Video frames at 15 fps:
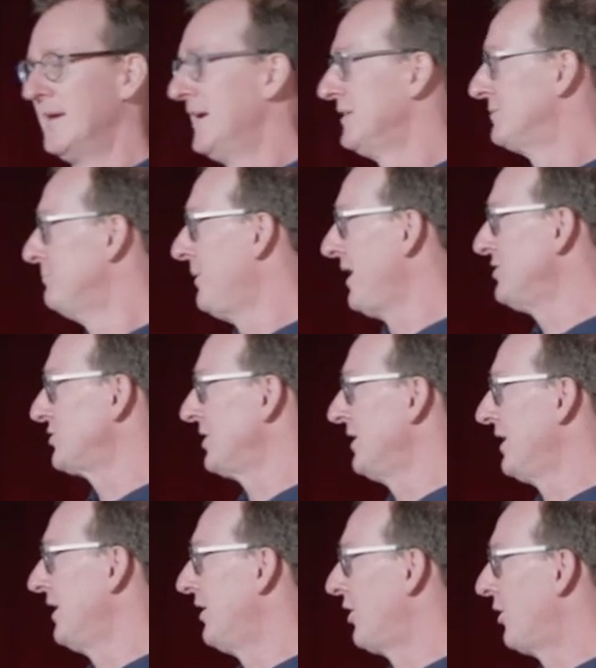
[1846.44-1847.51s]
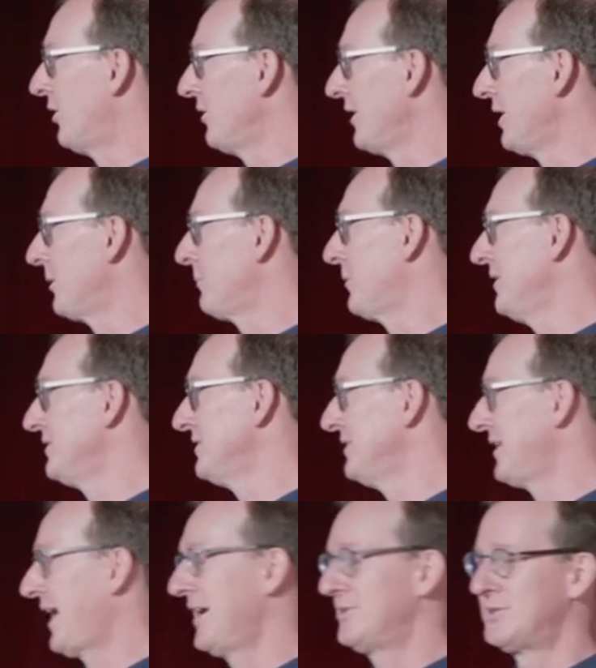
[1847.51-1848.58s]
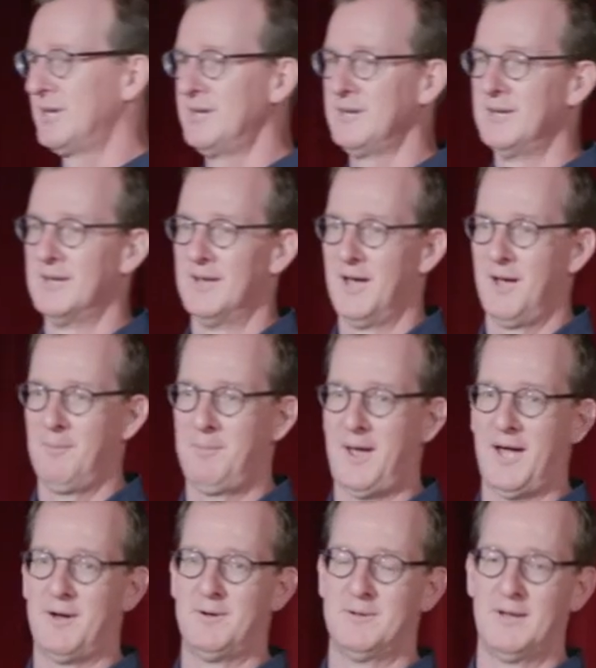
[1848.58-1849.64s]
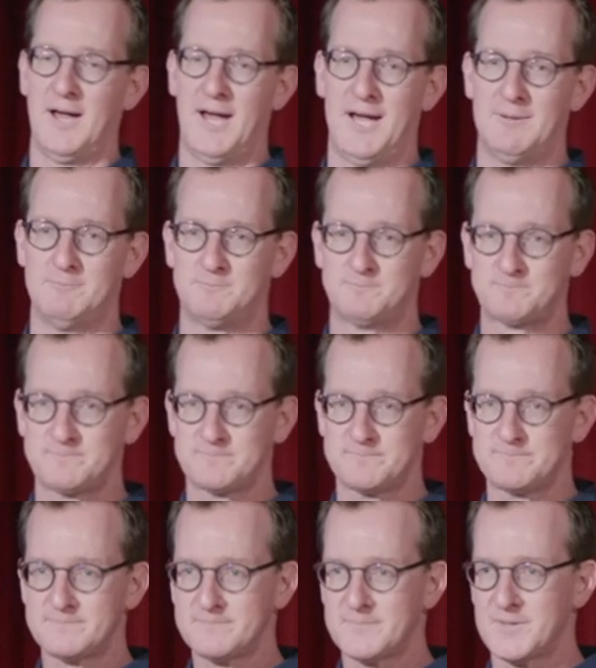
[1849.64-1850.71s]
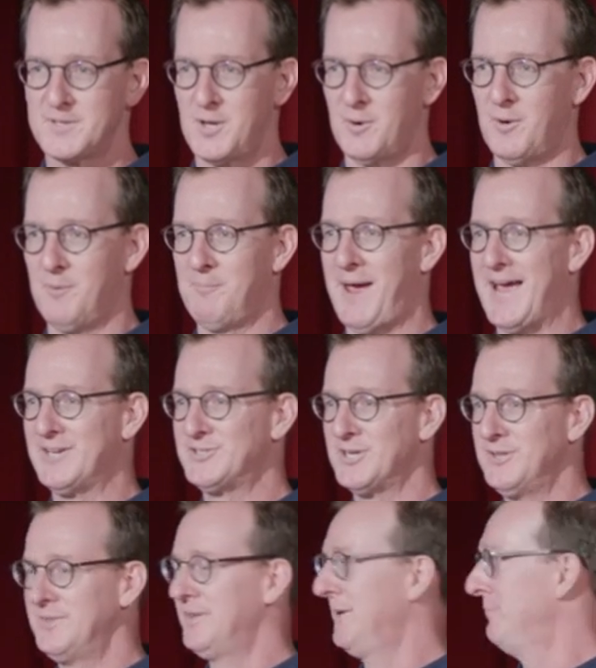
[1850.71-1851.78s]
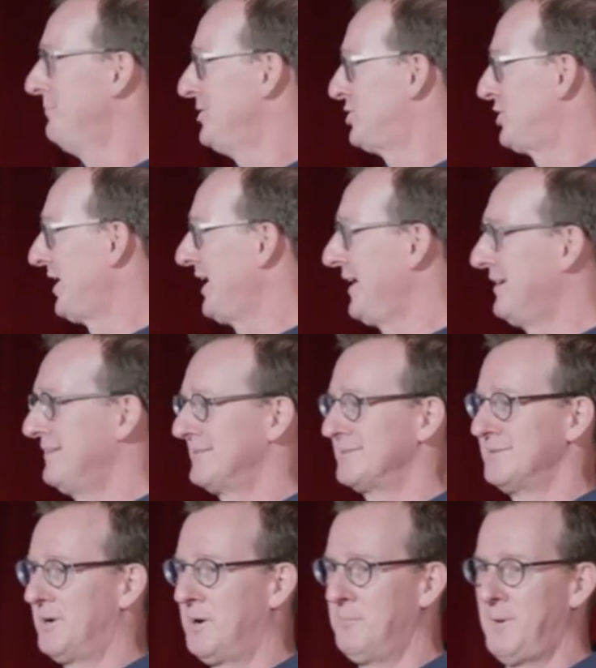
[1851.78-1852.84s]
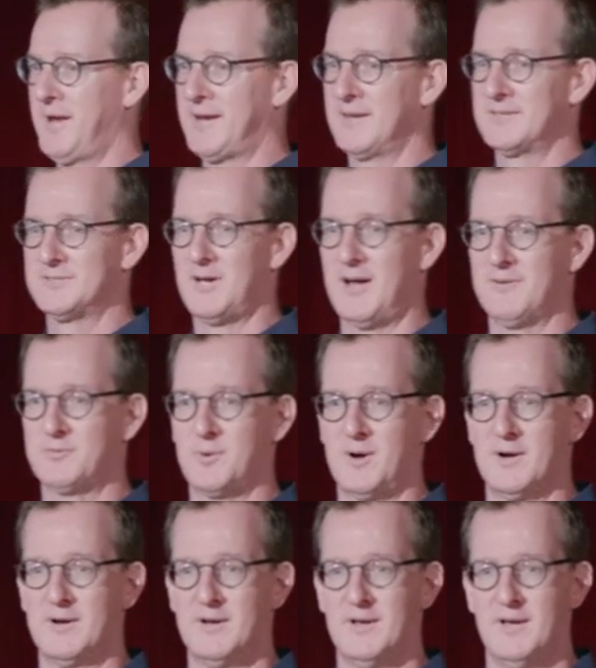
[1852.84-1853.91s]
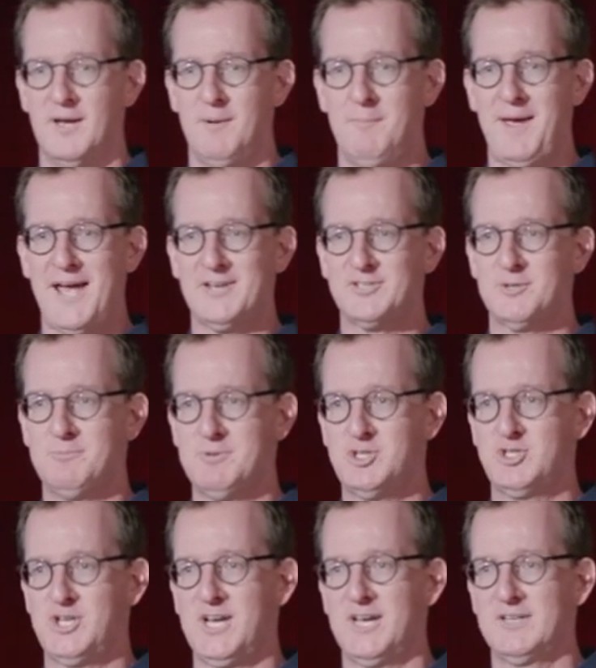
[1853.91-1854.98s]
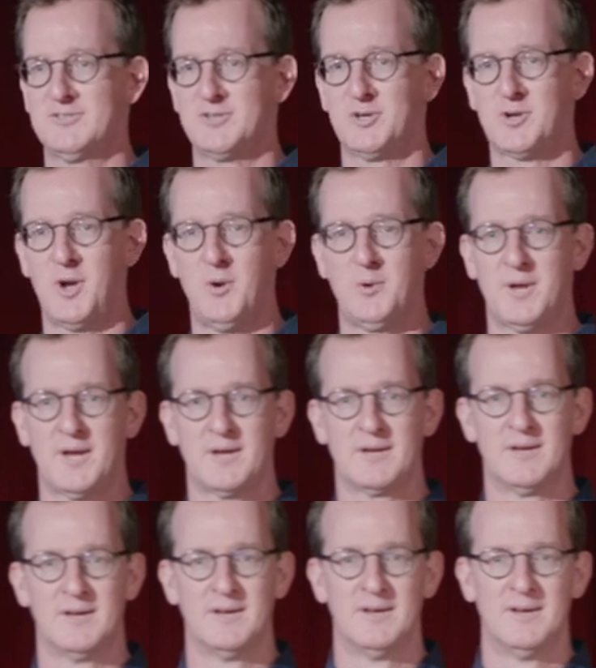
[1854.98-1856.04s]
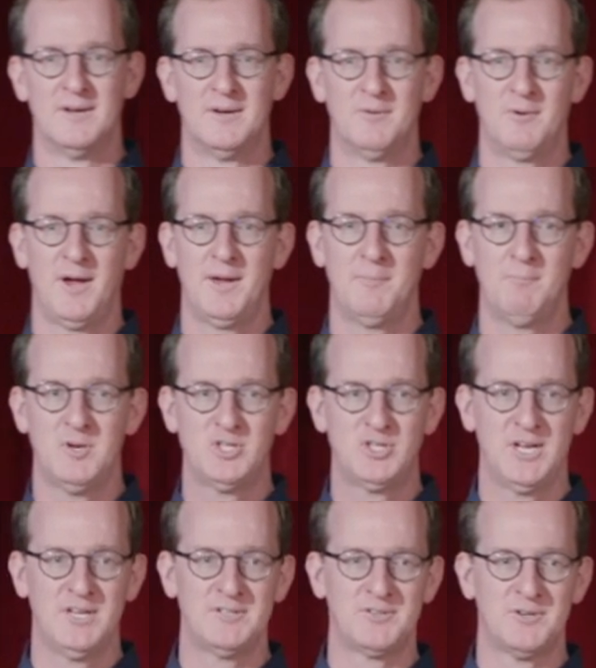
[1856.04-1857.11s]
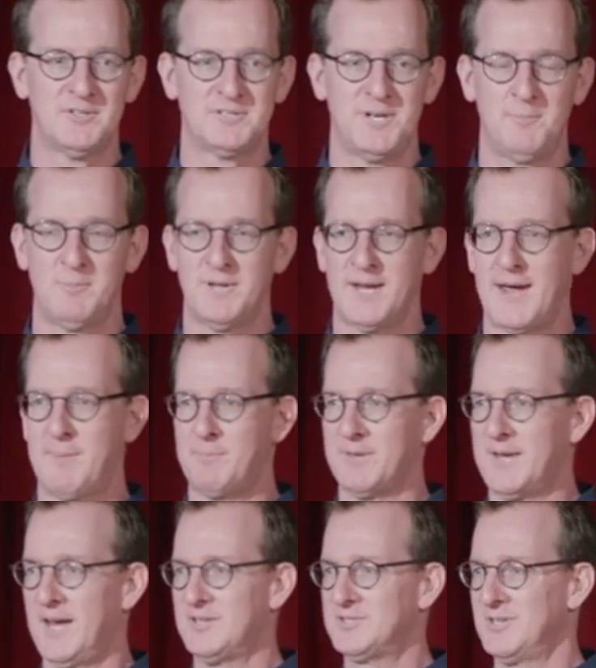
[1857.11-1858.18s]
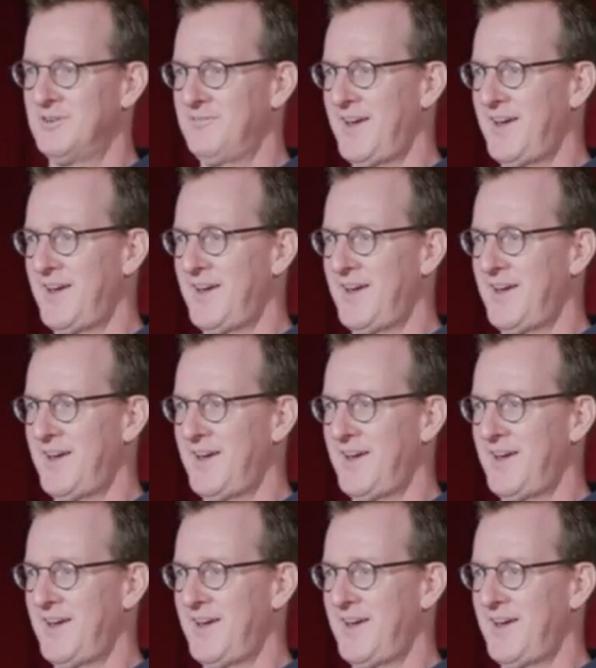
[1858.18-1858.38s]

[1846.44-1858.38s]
As mentioned in an earlier presentation about, um, you know, imagine that machines are making software. Imagine machines are coding, right? And machines are assembling applications.